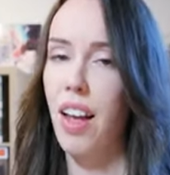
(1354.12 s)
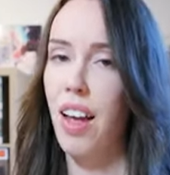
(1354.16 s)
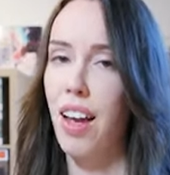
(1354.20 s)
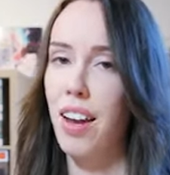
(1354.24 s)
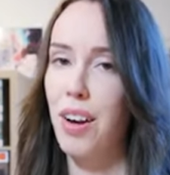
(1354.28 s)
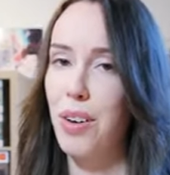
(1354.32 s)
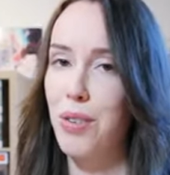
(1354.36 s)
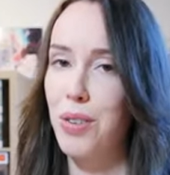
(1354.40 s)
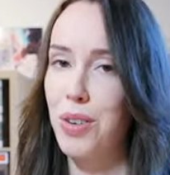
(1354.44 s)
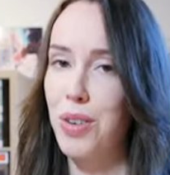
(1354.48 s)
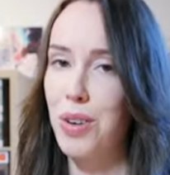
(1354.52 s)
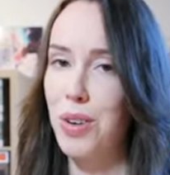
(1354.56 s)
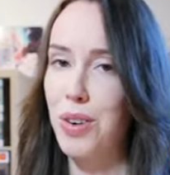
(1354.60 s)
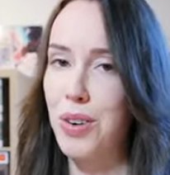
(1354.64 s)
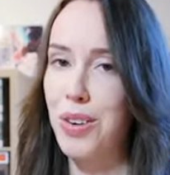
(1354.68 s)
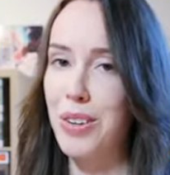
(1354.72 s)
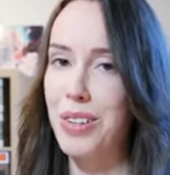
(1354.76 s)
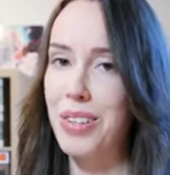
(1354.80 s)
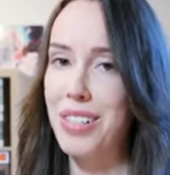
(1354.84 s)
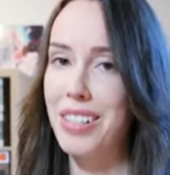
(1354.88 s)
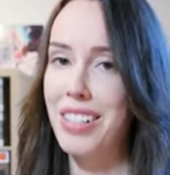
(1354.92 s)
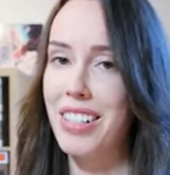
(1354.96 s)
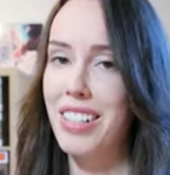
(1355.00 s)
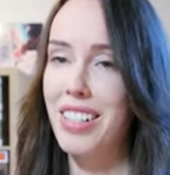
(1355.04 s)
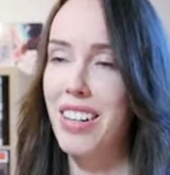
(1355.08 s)
And of
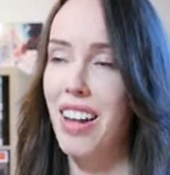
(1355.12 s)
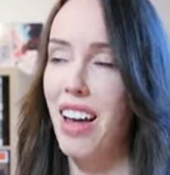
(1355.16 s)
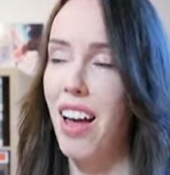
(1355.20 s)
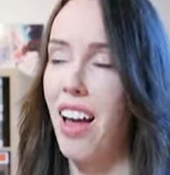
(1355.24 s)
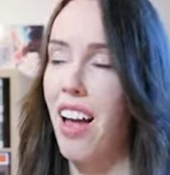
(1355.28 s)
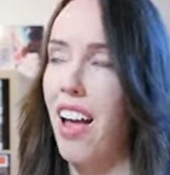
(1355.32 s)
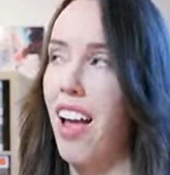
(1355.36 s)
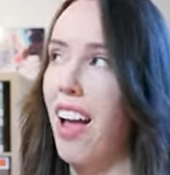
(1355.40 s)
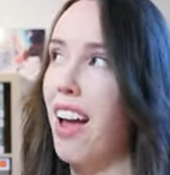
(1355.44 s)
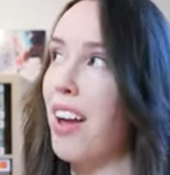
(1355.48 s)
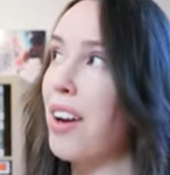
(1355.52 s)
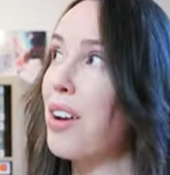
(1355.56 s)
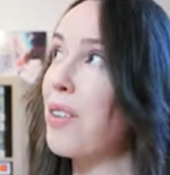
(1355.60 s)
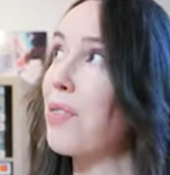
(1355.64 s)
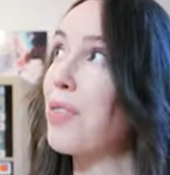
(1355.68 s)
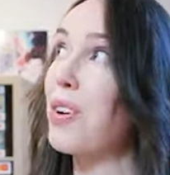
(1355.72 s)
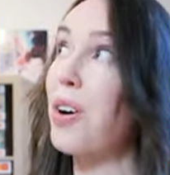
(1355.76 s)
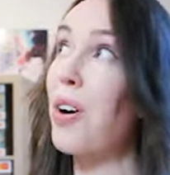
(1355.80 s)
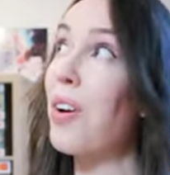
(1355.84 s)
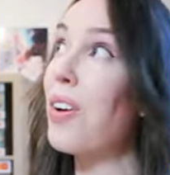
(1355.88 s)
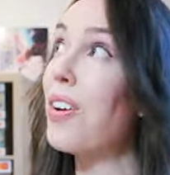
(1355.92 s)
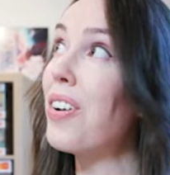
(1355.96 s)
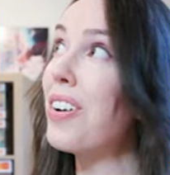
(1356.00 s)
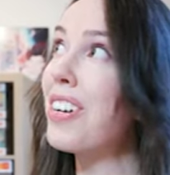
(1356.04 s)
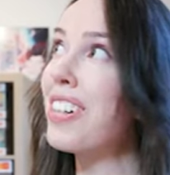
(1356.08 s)
course, it's
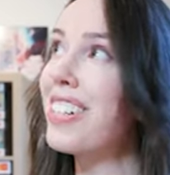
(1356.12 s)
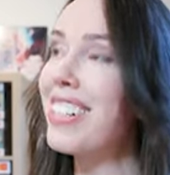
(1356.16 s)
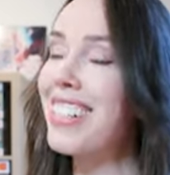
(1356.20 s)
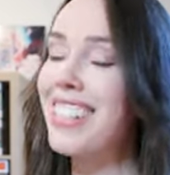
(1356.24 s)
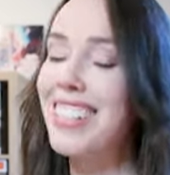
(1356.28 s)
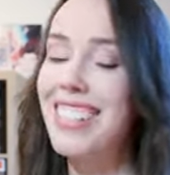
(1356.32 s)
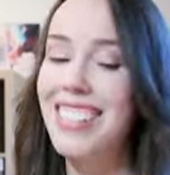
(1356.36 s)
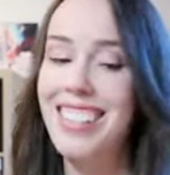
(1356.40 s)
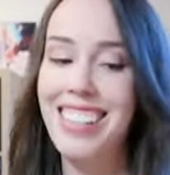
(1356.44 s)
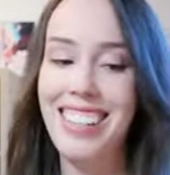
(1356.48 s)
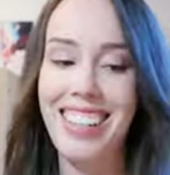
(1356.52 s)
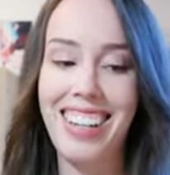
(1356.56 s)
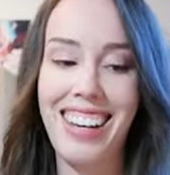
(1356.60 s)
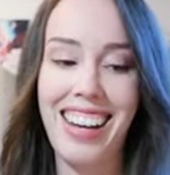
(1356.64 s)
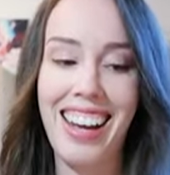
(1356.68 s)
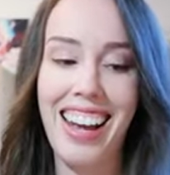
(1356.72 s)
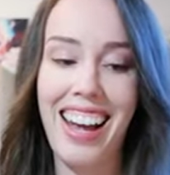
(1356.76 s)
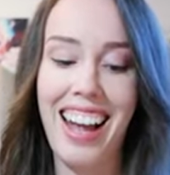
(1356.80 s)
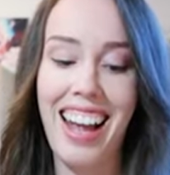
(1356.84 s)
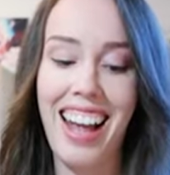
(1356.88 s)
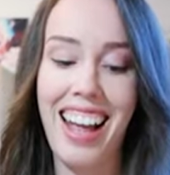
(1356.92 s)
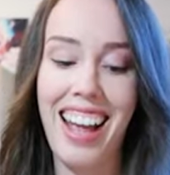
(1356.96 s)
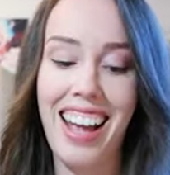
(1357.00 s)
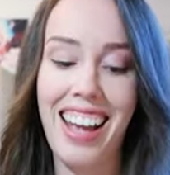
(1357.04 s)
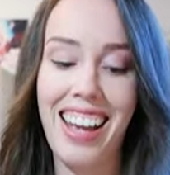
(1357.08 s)

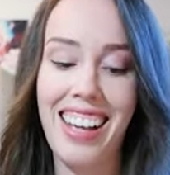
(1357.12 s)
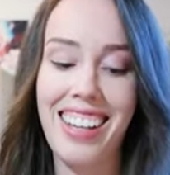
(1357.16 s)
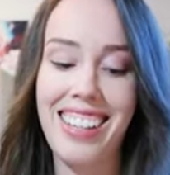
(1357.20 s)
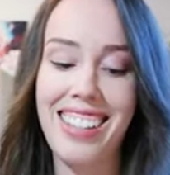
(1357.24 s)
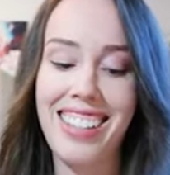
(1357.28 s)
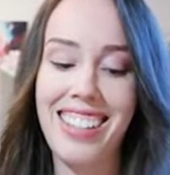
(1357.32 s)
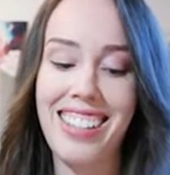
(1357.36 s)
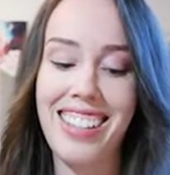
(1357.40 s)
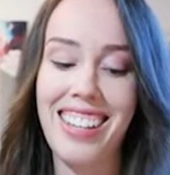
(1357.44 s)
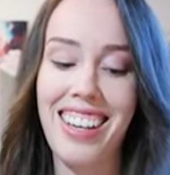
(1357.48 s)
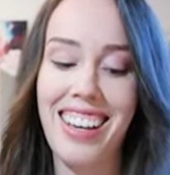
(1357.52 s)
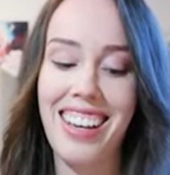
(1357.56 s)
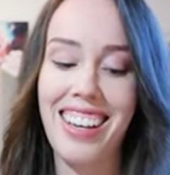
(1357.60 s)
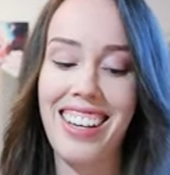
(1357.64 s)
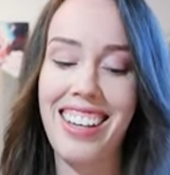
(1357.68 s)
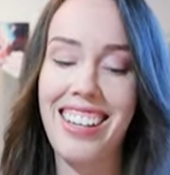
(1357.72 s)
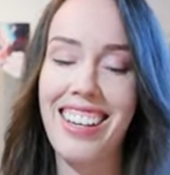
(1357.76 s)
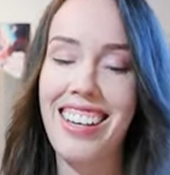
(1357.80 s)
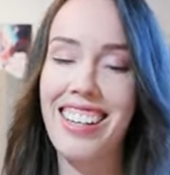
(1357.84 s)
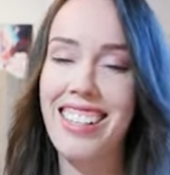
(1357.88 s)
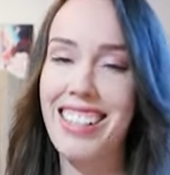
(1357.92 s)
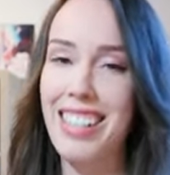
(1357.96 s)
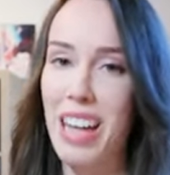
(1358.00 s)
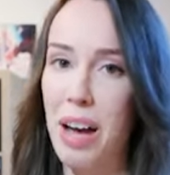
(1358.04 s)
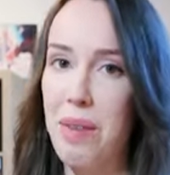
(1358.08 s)

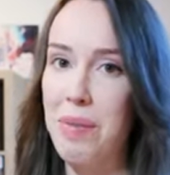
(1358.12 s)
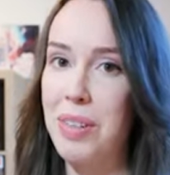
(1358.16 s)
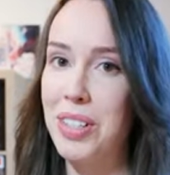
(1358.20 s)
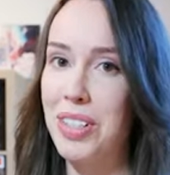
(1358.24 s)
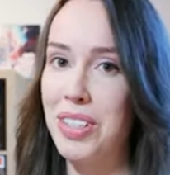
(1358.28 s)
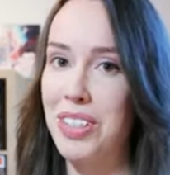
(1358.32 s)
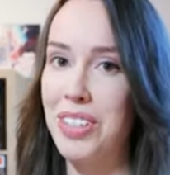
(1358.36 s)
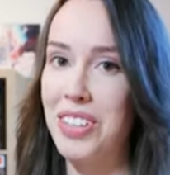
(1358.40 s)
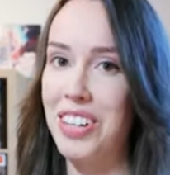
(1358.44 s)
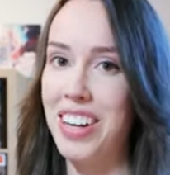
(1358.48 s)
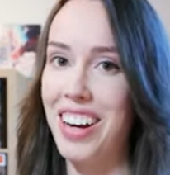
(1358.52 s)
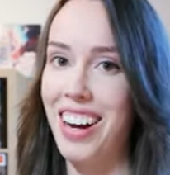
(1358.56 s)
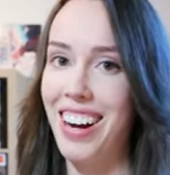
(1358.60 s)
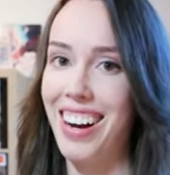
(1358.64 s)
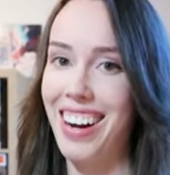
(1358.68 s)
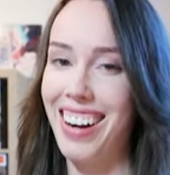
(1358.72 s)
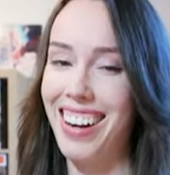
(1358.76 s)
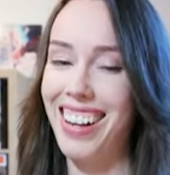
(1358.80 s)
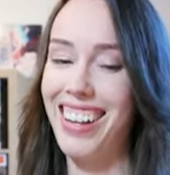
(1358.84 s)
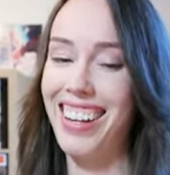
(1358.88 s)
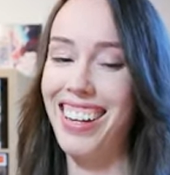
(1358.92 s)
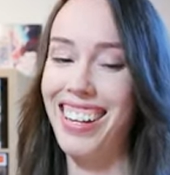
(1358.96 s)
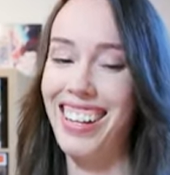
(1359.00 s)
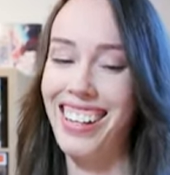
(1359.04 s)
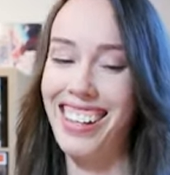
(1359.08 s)
a Zamasu
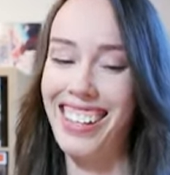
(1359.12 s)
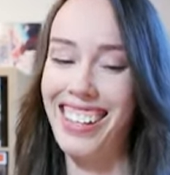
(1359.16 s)
card.